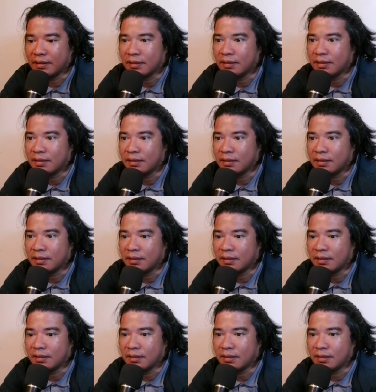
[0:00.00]

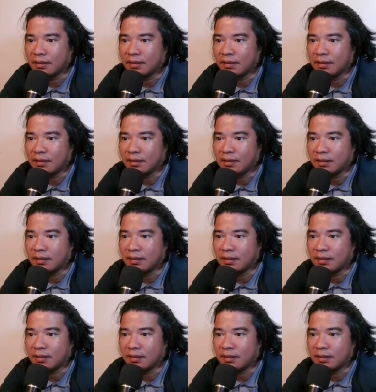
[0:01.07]
[no speech]